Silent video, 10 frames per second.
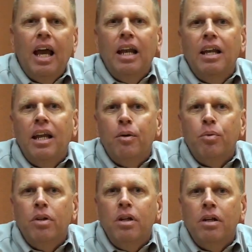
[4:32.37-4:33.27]
and, and
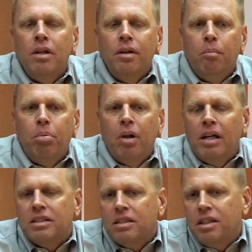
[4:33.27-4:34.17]
really
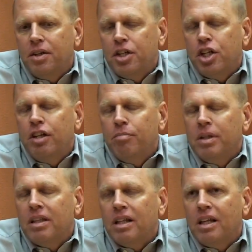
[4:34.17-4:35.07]
bless their
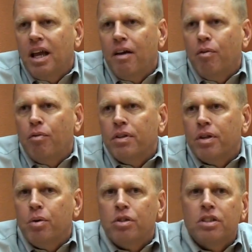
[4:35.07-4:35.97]
achievement that they have over
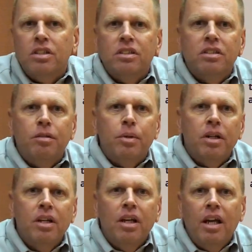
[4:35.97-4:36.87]
the course of the
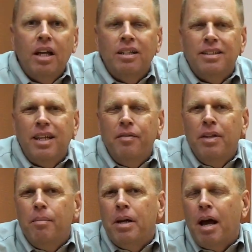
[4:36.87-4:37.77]
summer and
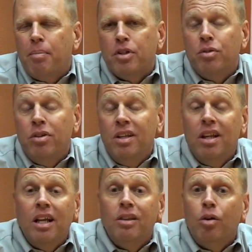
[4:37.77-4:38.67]
giving them an opportunity
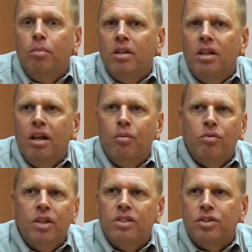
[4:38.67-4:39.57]
that normally they,
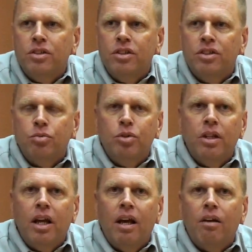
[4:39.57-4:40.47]
they certainly just
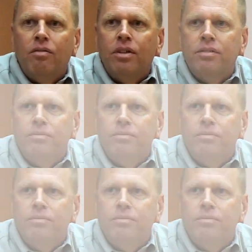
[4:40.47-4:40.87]
wouldn't have.